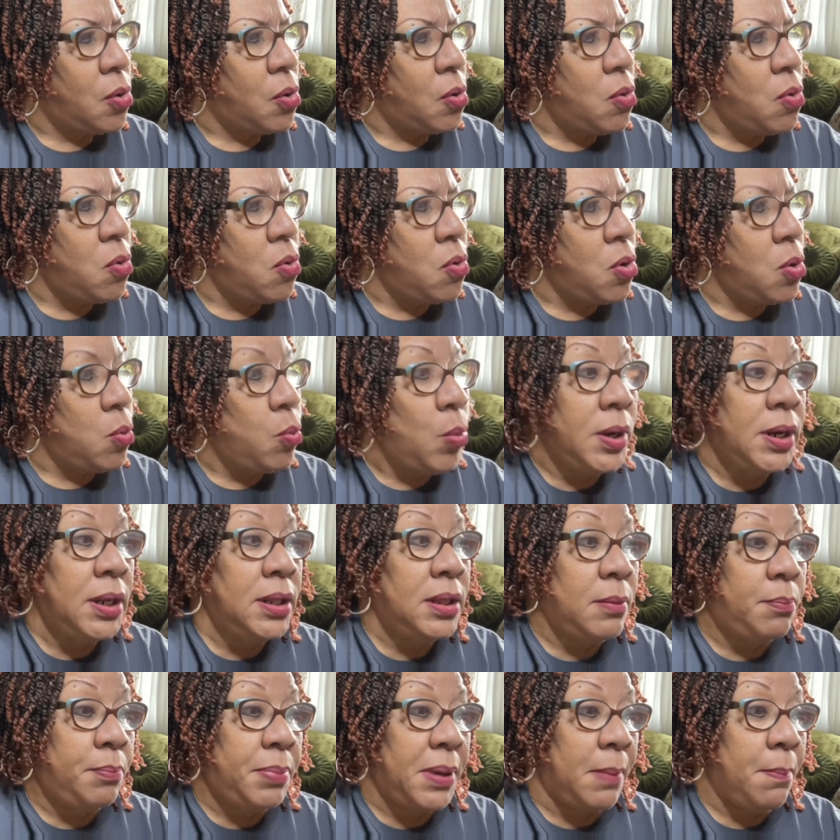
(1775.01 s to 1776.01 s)
or one of
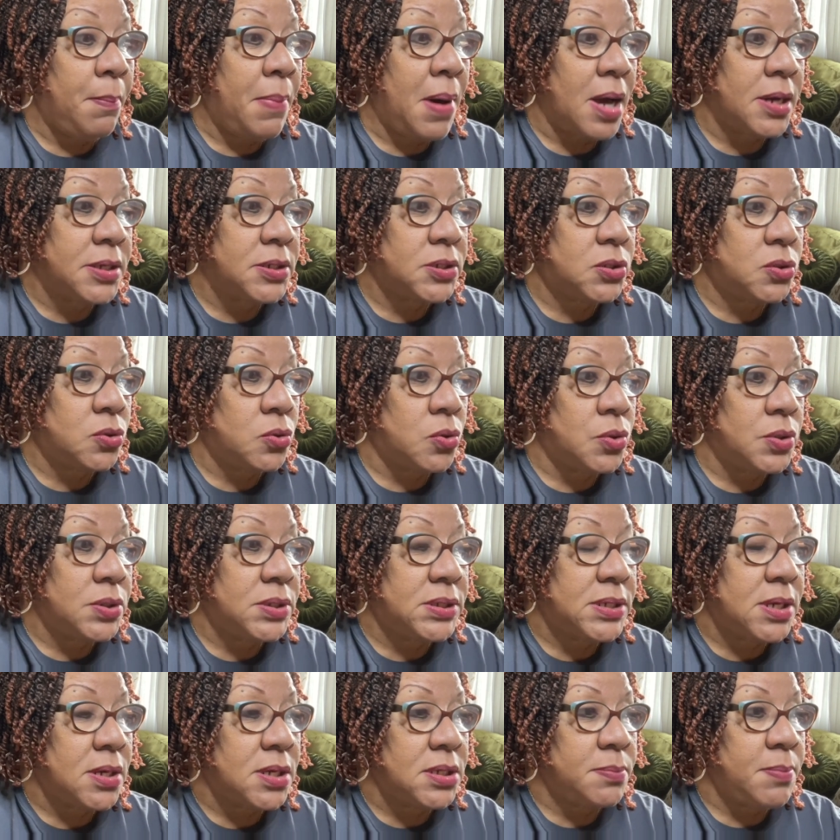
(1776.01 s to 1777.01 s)
the big box stores
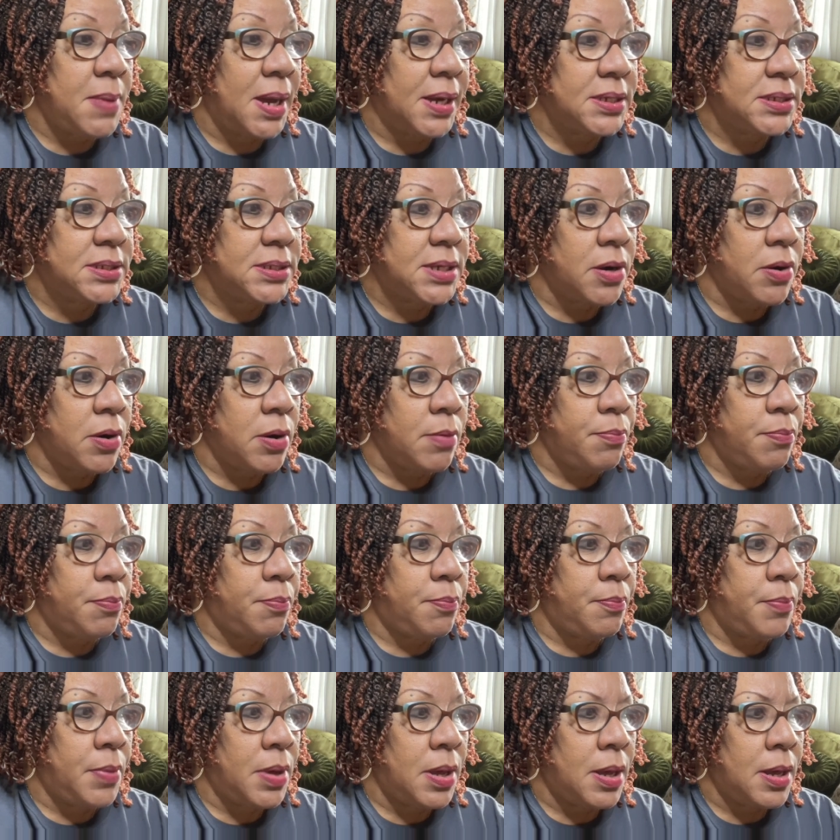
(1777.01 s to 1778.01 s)
sells Maxera
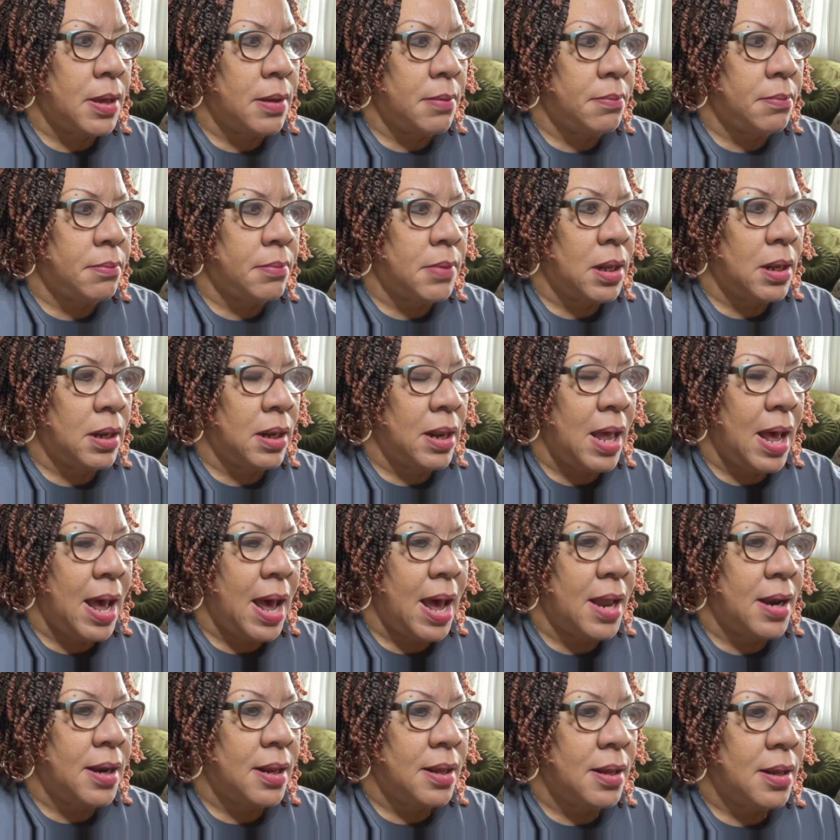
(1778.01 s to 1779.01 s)
a
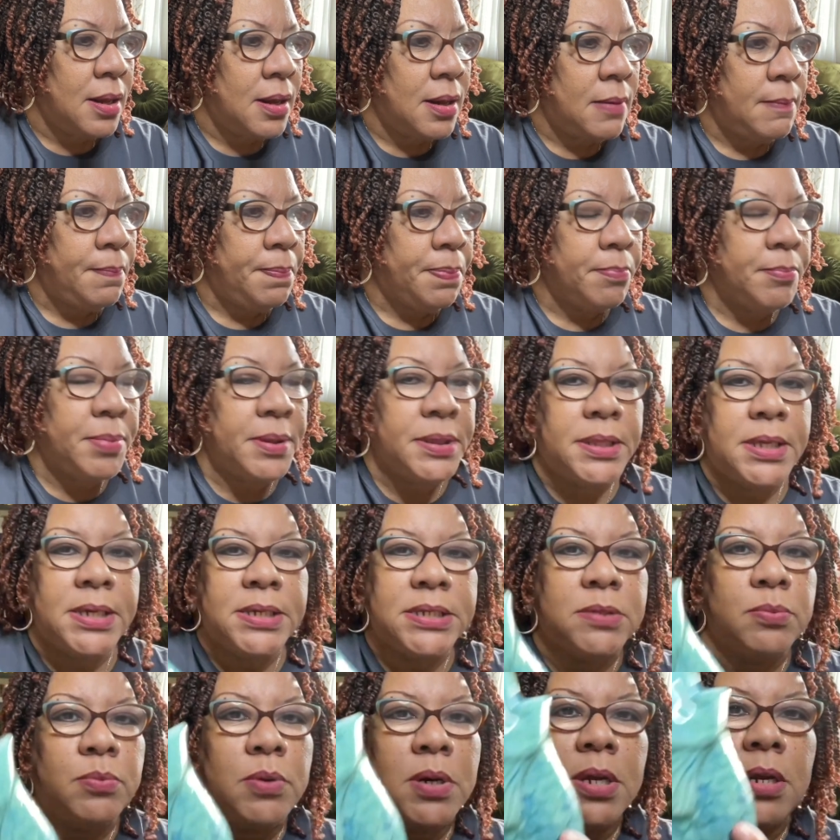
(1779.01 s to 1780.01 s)
lot. But
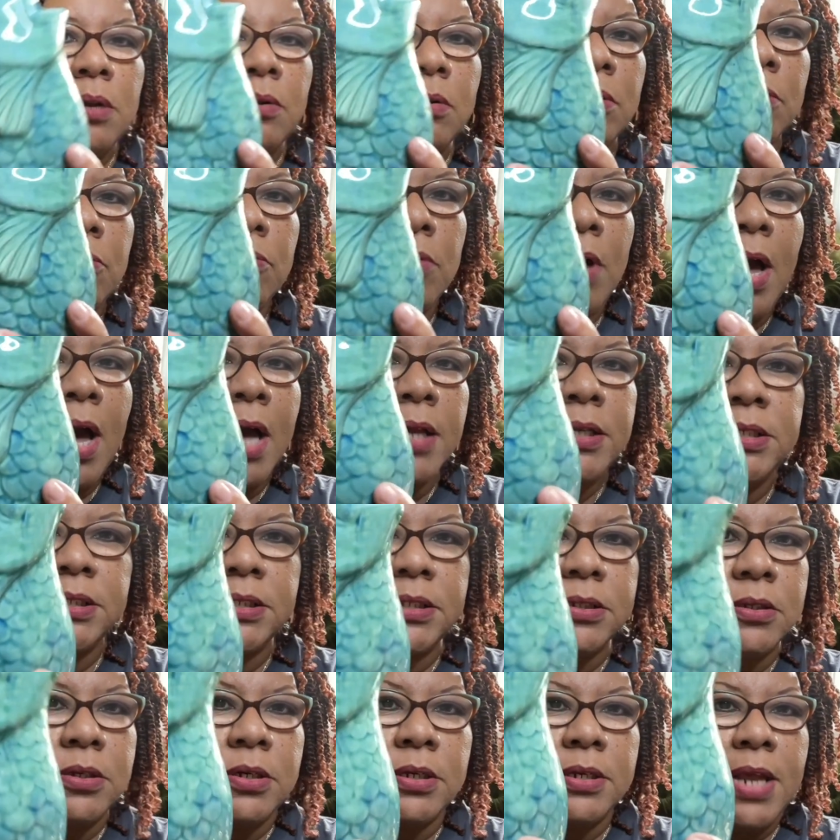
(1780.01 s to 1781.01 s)
this one, I
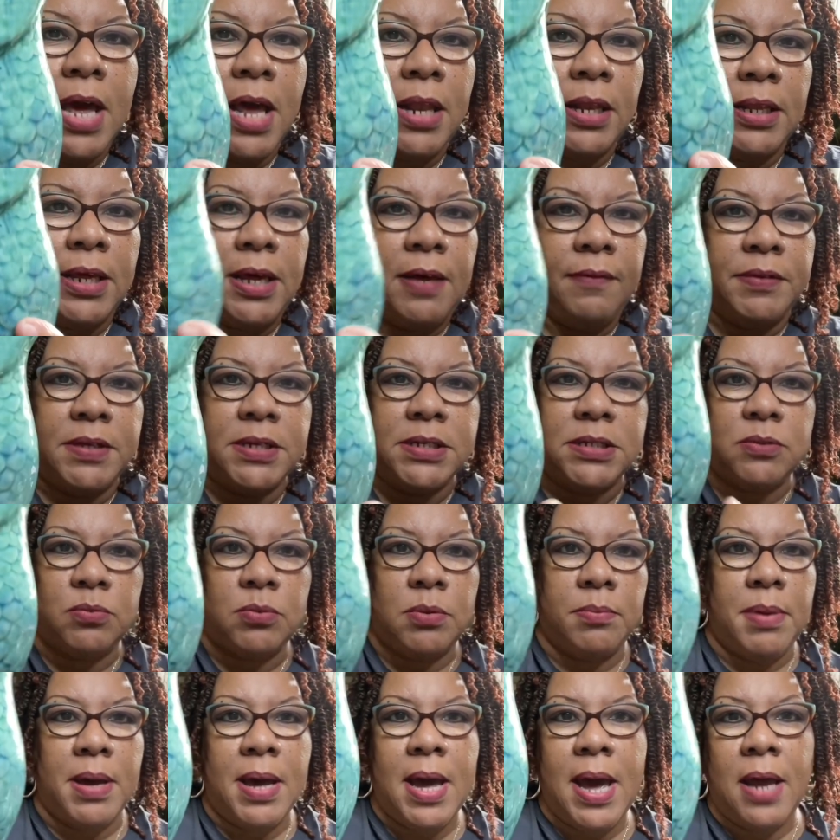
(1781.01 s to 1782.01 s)
just could not leave this
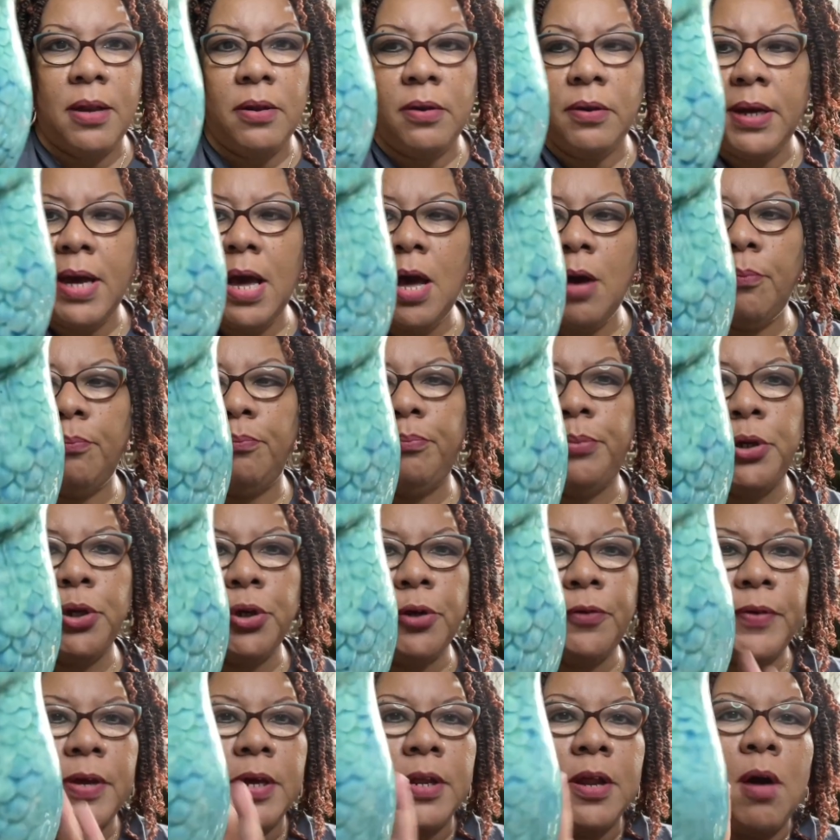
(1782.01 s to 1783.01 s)
one behind. Look how
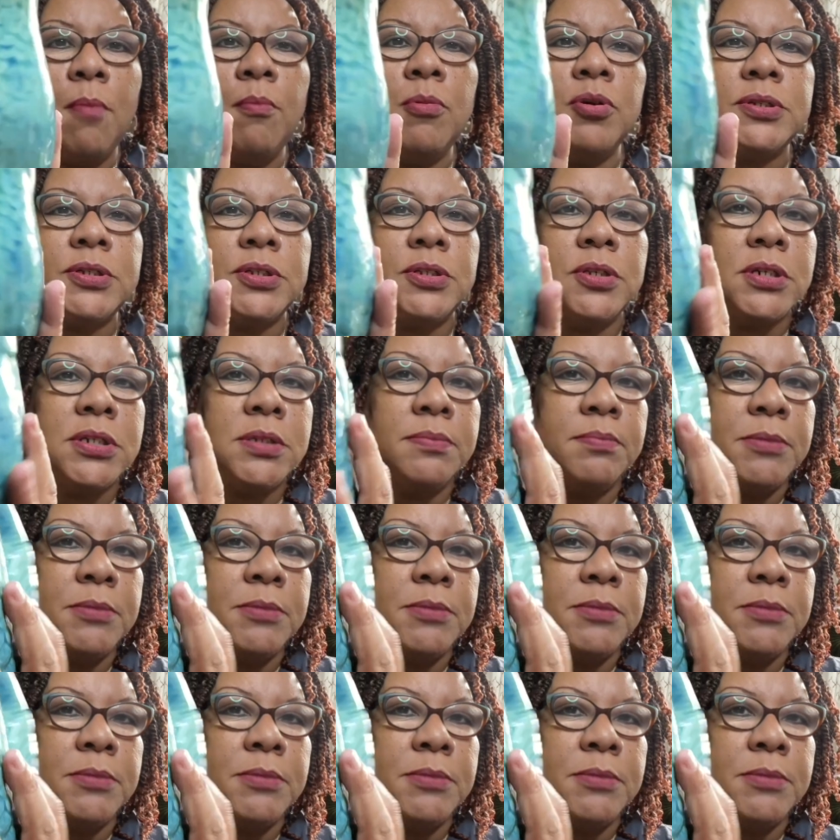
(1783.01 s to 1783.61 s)
beautiful. It almost looks